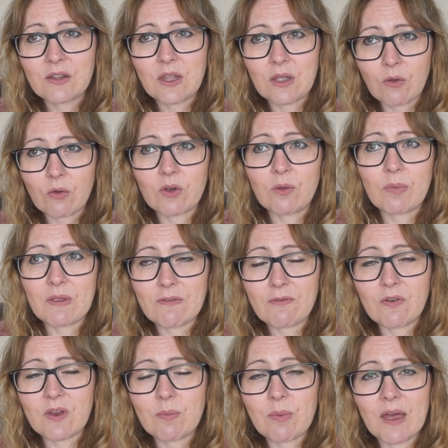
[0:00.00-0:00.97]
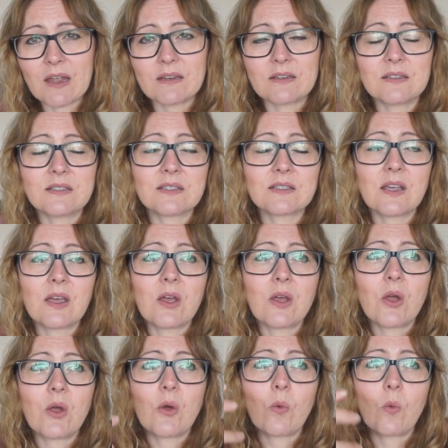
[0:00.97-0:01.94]
They're going to be free patterns
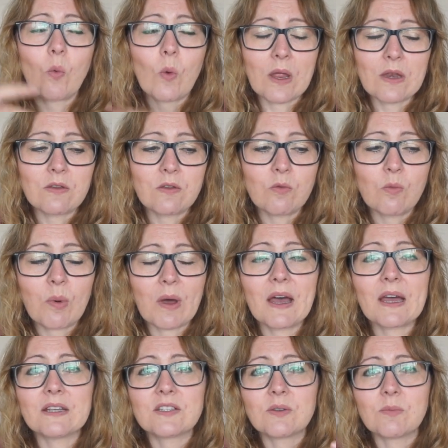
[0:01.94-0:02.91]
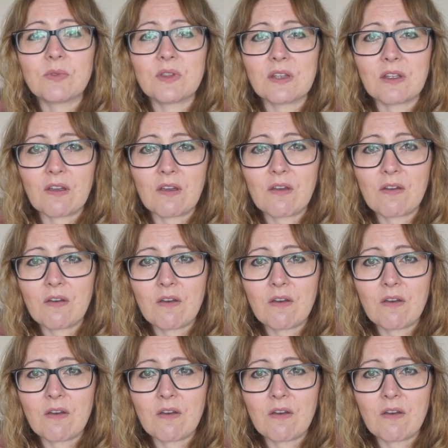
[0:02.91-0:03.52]
when you buy something